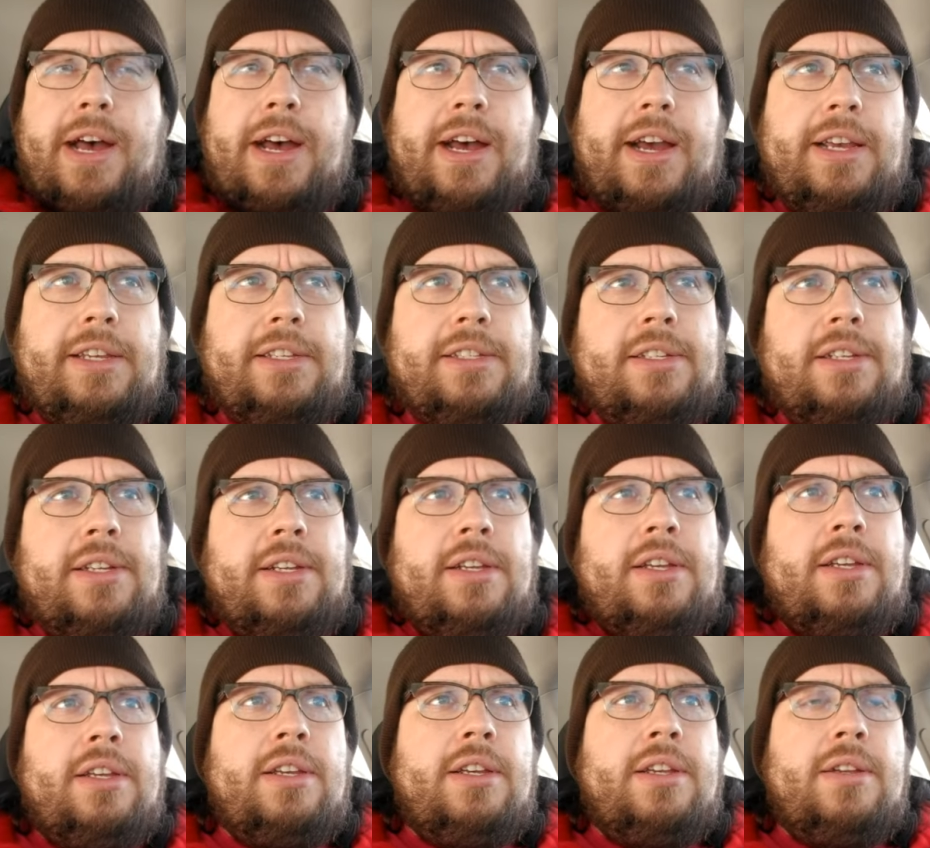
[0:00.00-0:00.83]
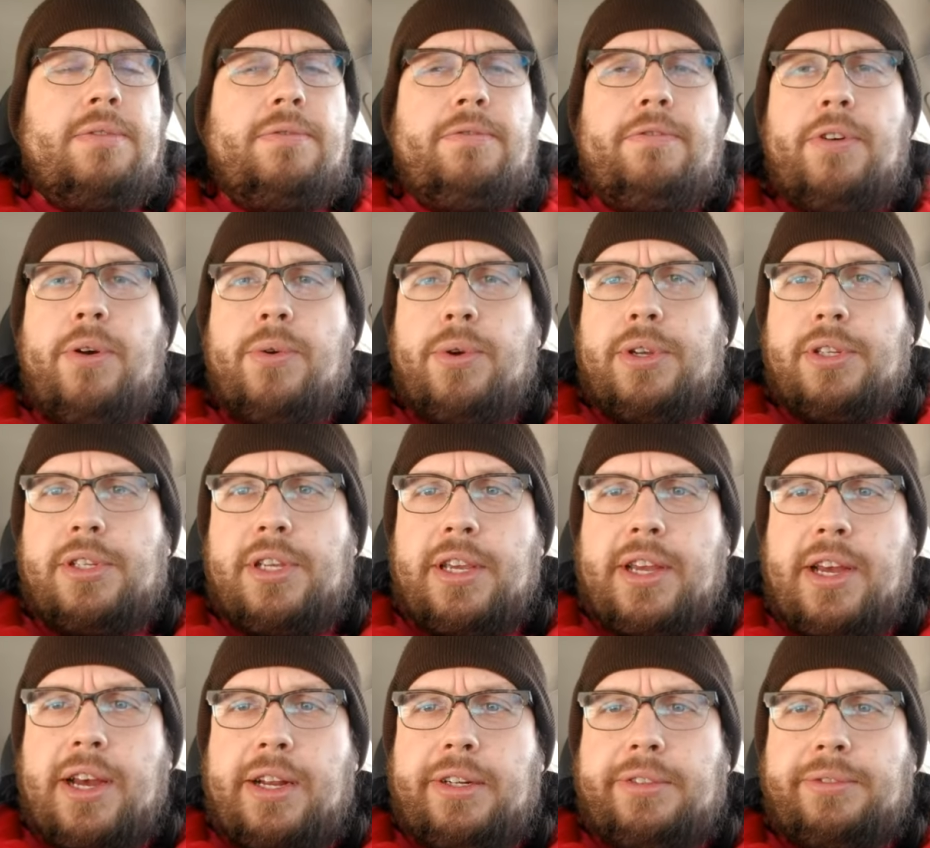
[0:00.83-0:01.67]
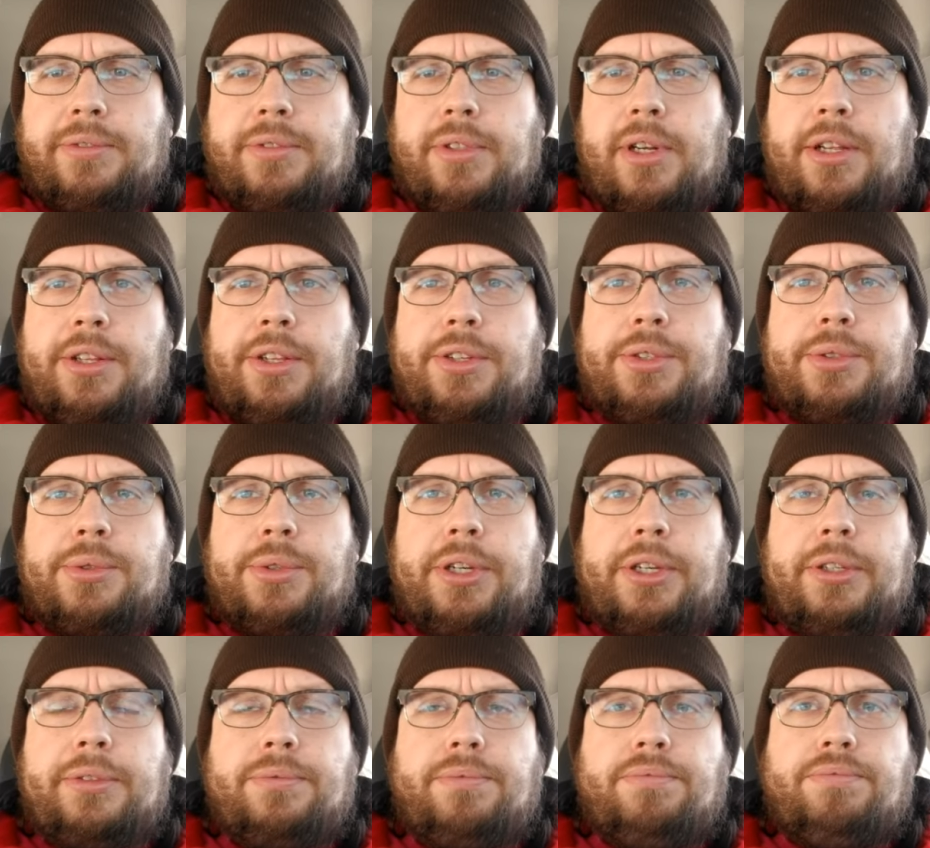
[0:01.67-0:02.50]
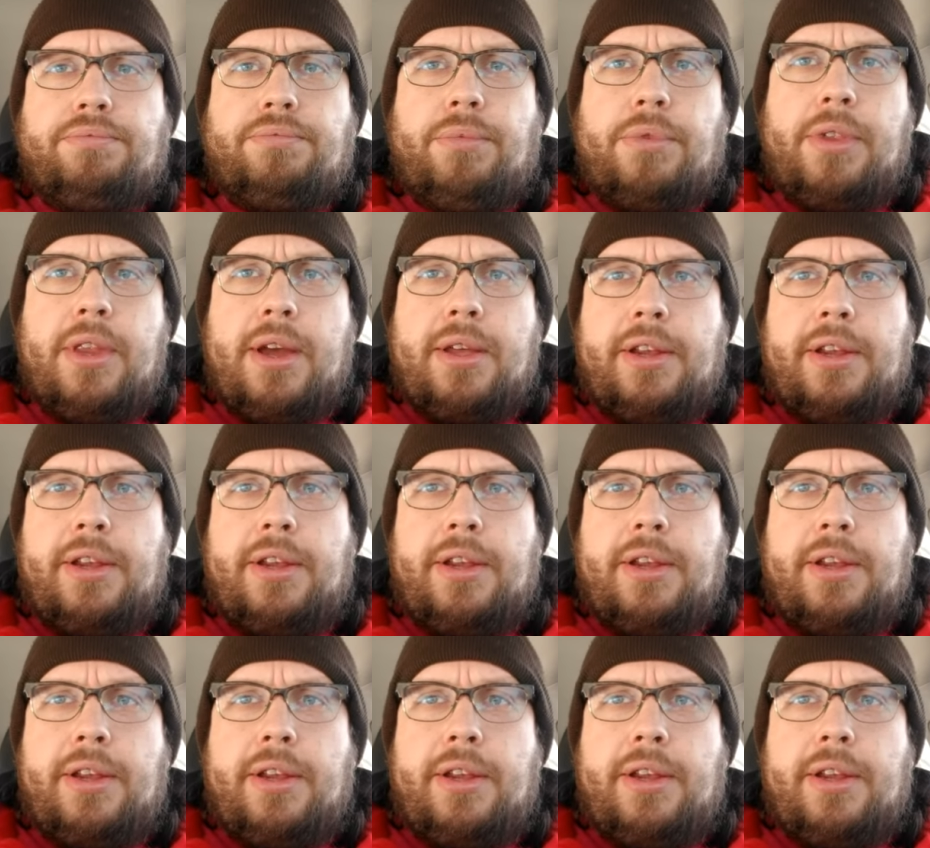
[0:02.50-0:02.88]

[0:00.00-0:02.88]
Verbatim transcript: my eyes focusing on on the screen.